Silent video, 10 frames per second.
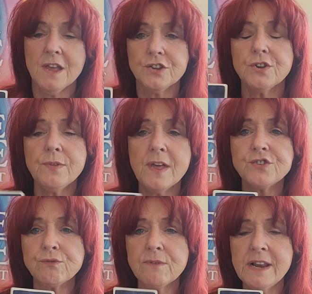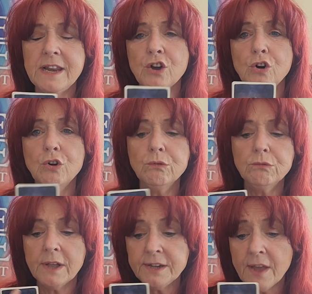So that's really
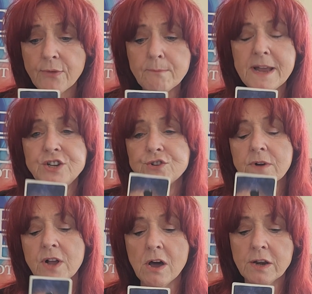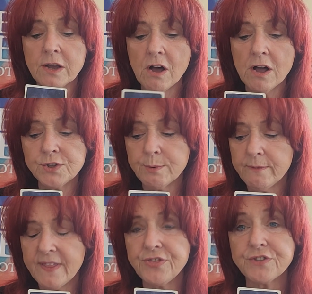cool. Another major arcana card. So we've
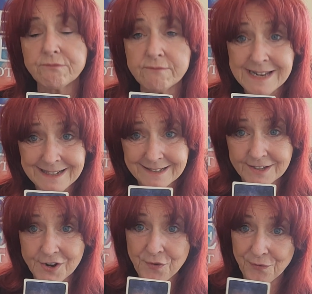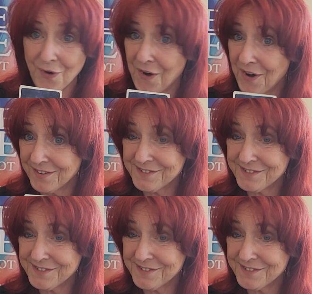had 3 so far.